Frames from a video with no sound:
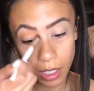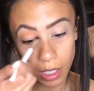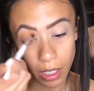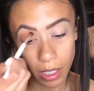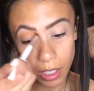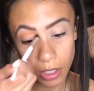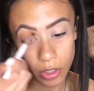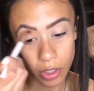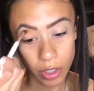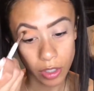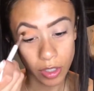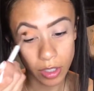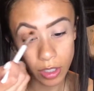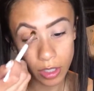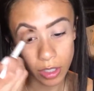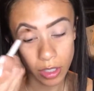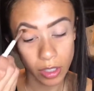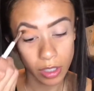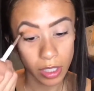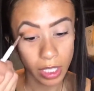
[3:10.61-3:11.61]
and
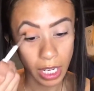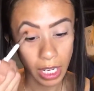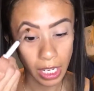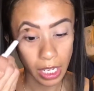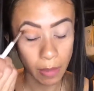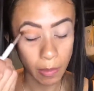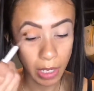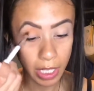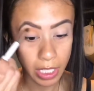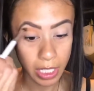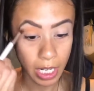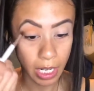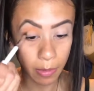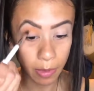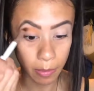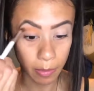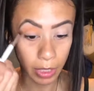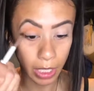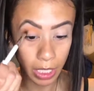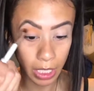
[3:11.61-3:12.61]
just taking my time
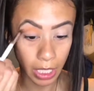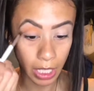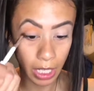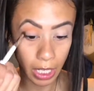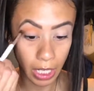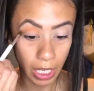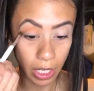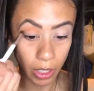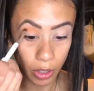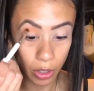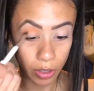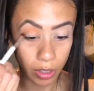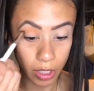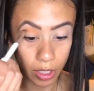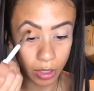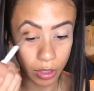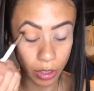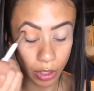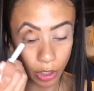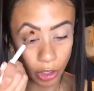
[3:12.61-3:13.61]
and blending it out using
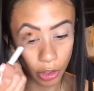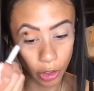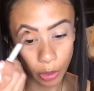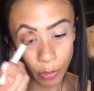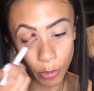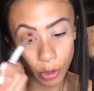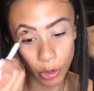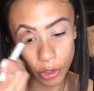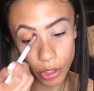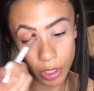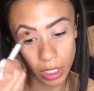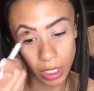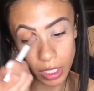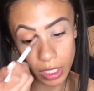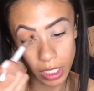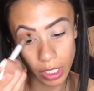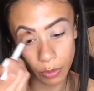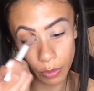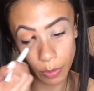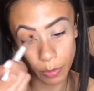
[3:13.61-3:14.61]
circular
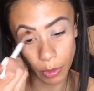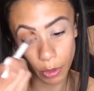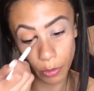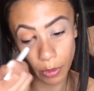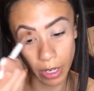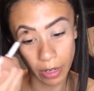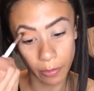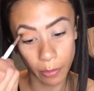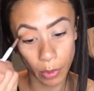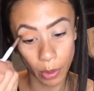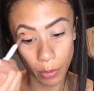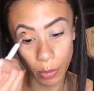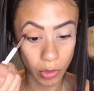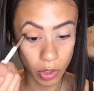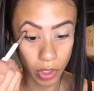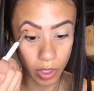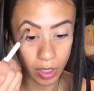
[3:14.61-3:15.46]
motions and whipper wiper motion.